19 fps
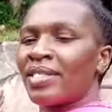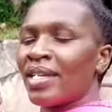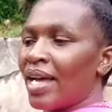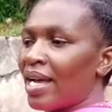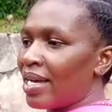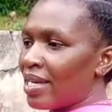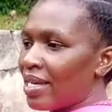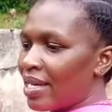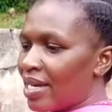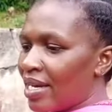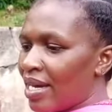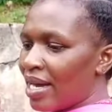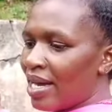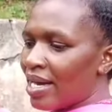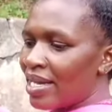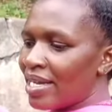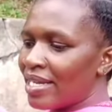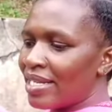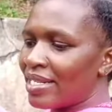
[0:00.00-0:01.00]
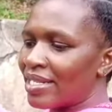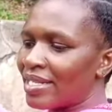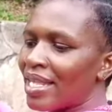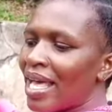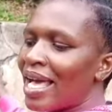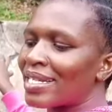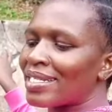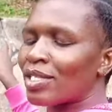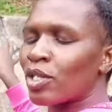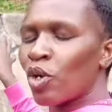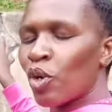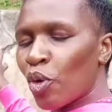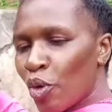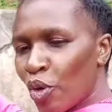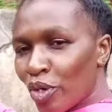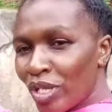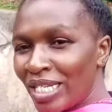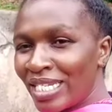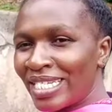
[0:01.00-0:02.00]
tank is as
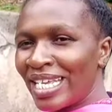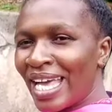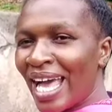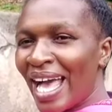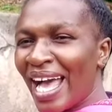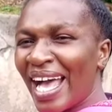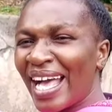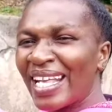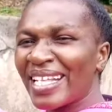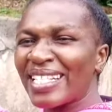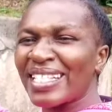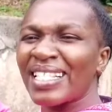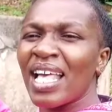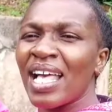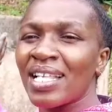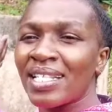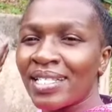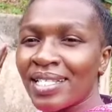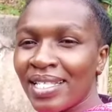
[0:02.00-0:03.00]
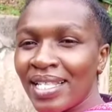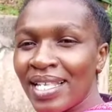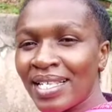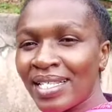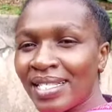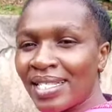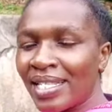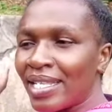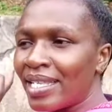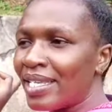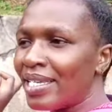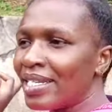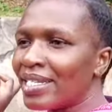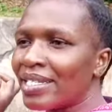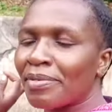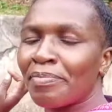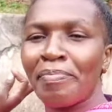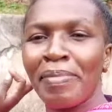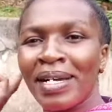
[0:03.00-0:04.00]
old as 60.
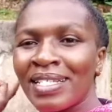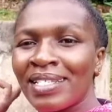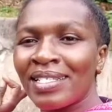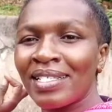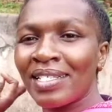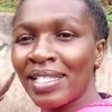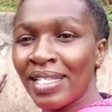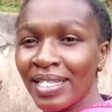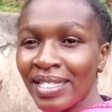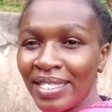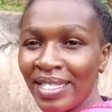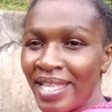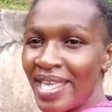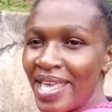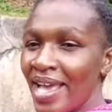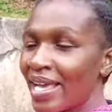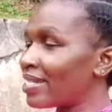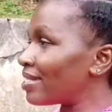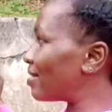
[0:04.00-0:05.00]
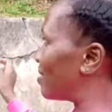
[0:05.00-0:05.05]
It's past 60 years